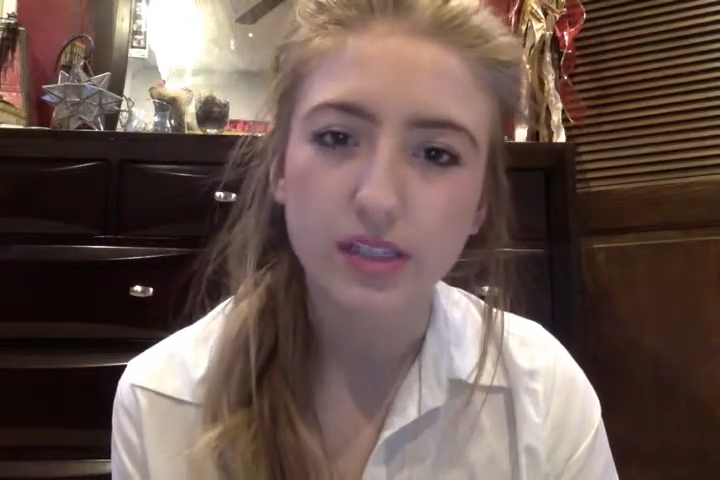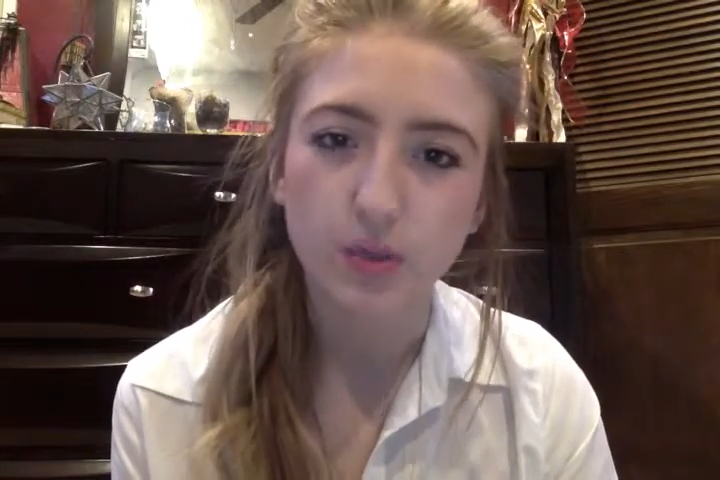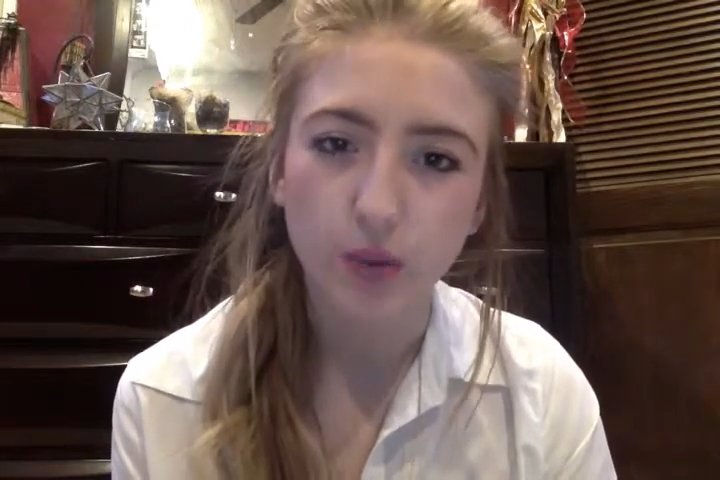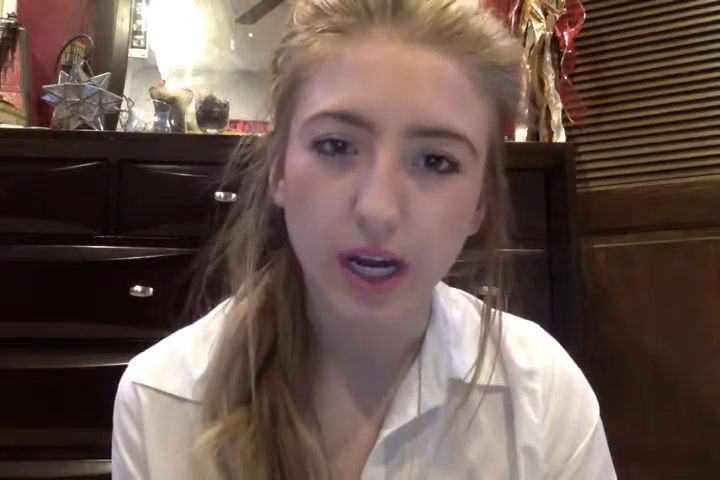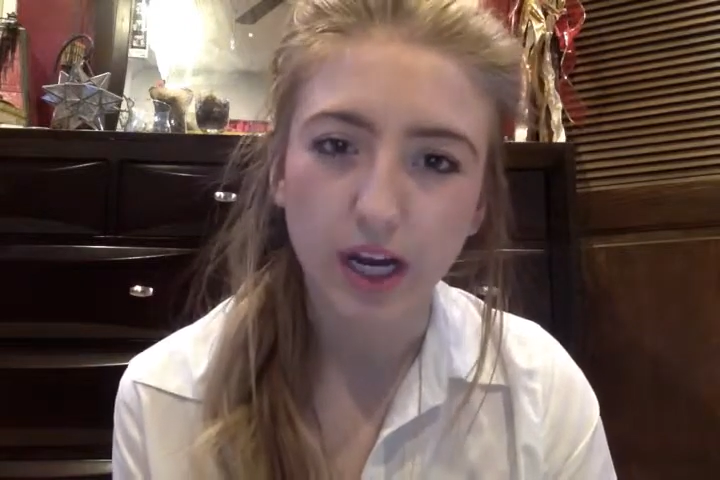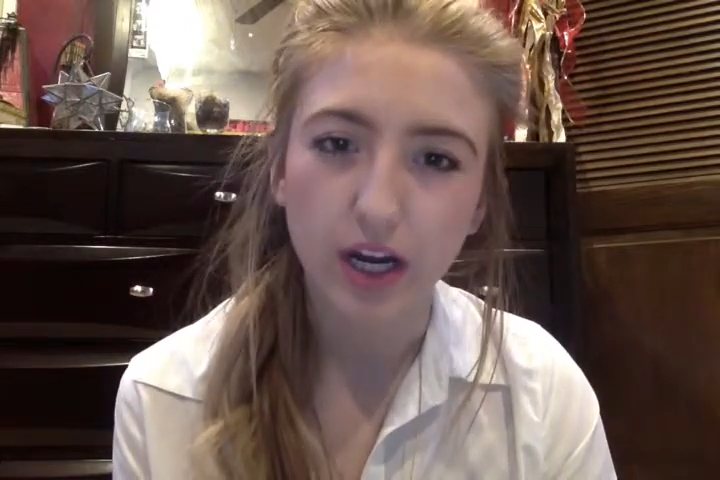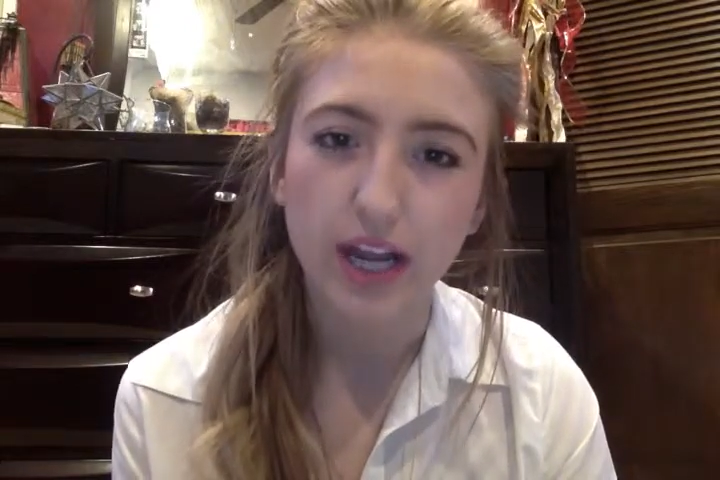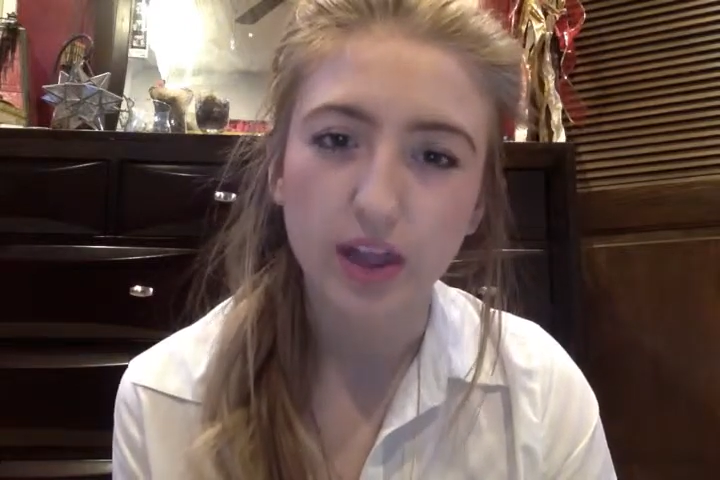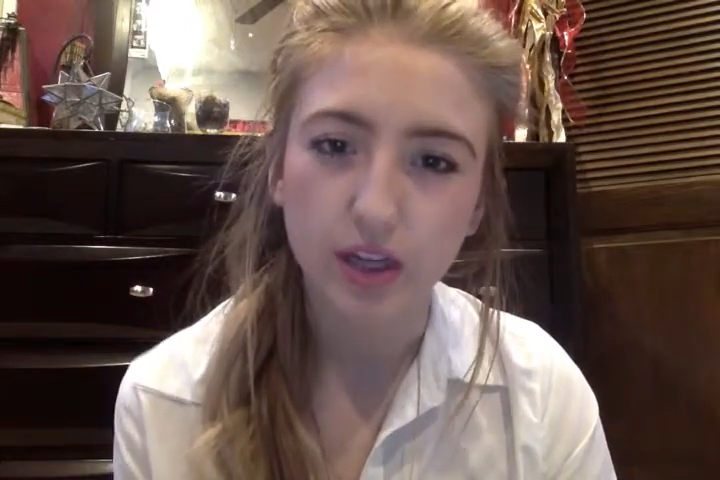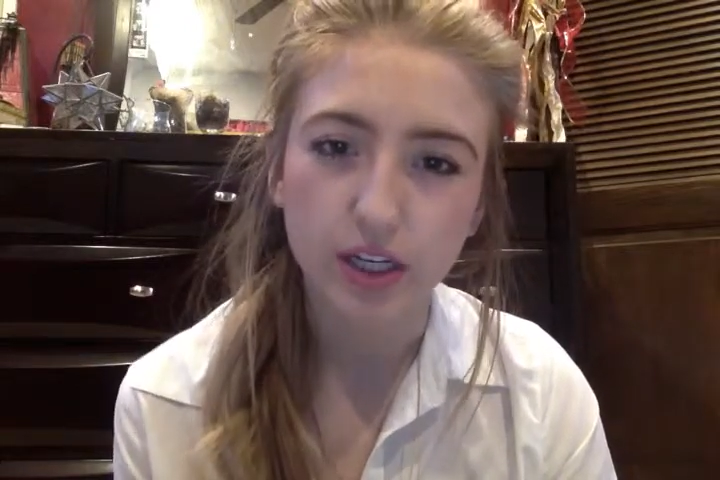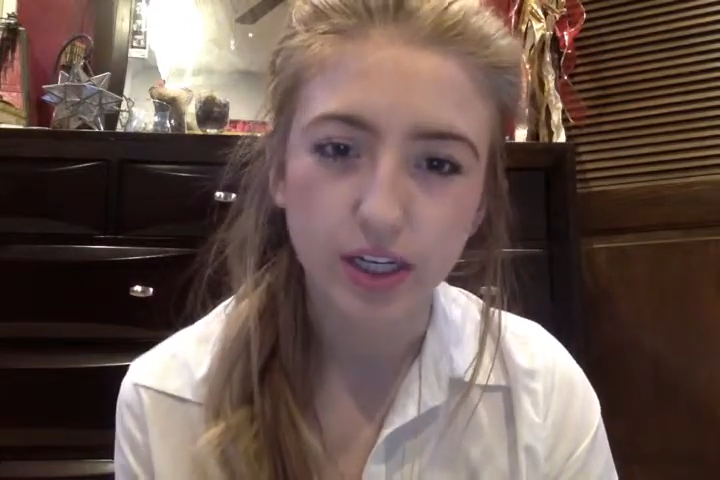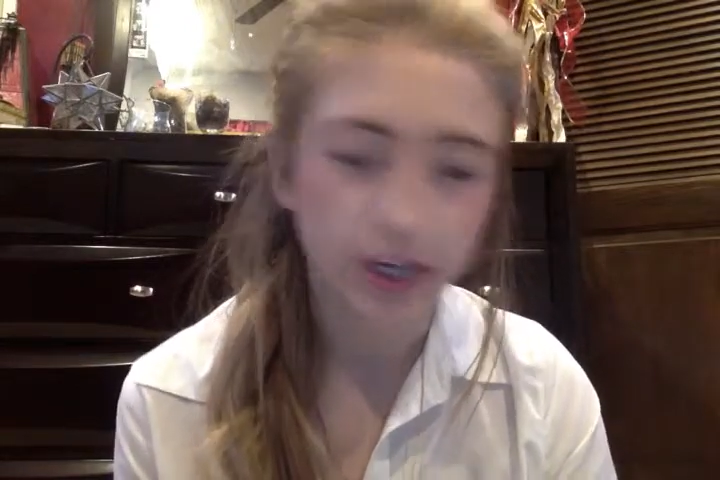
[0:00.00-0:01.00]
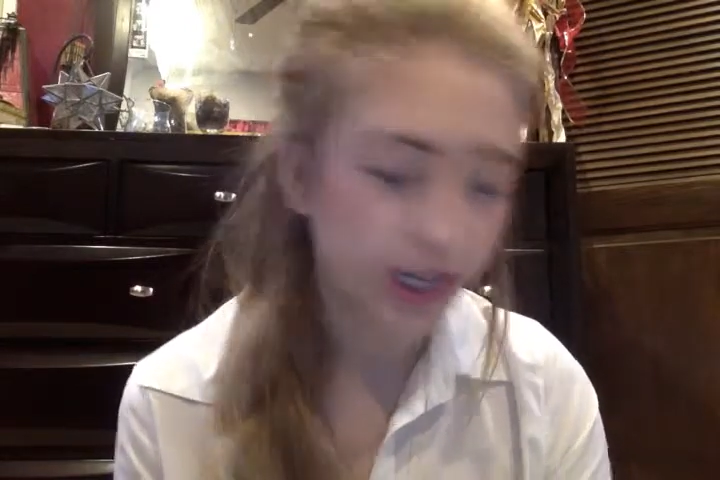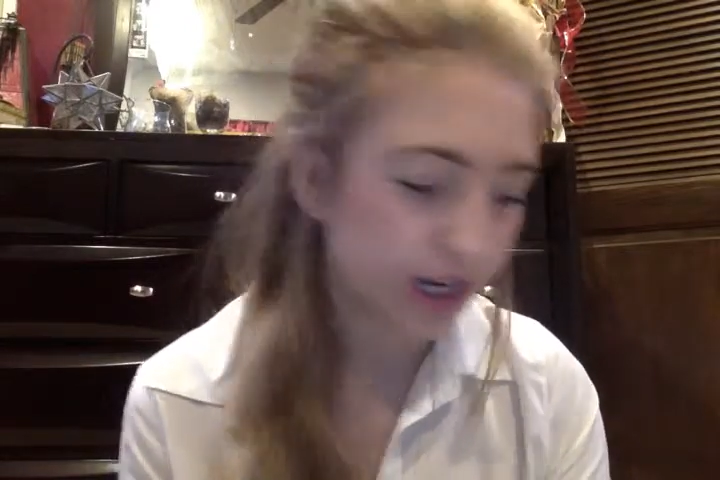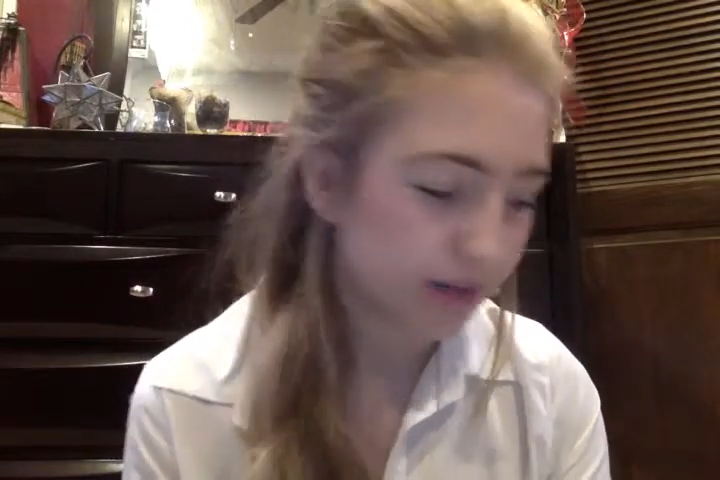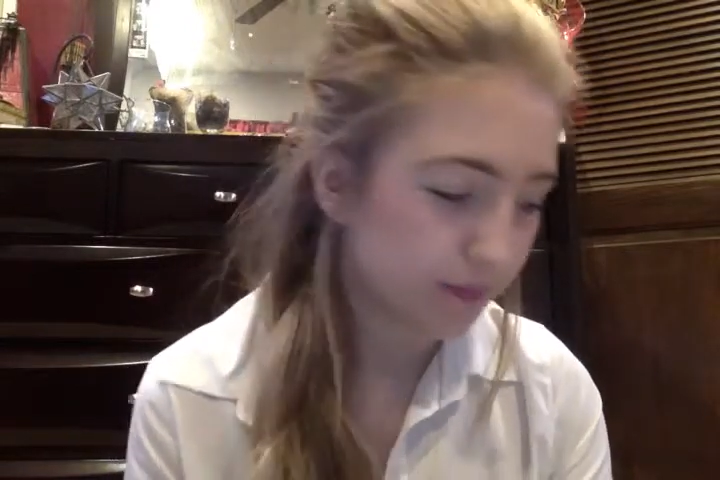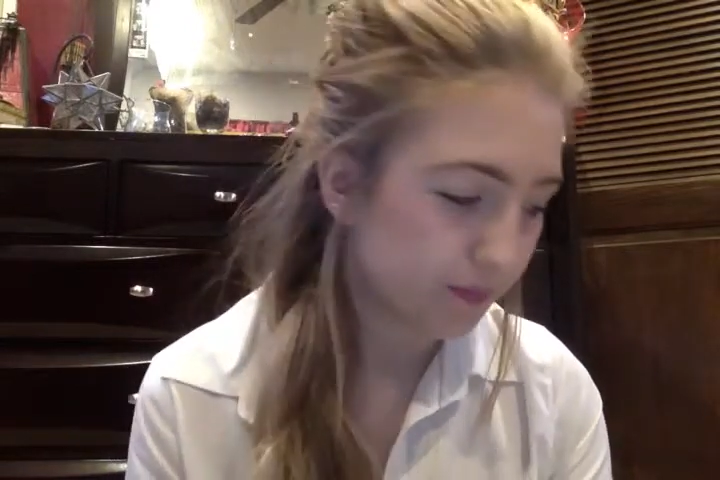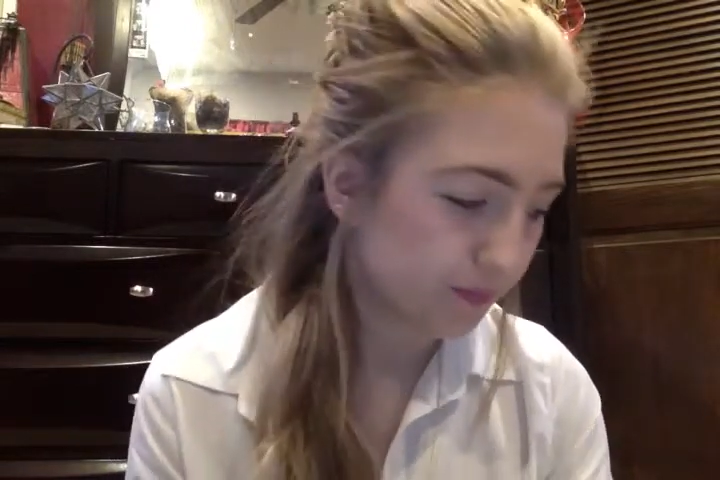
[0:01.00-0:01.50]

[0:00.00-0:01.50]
to wear and look good in.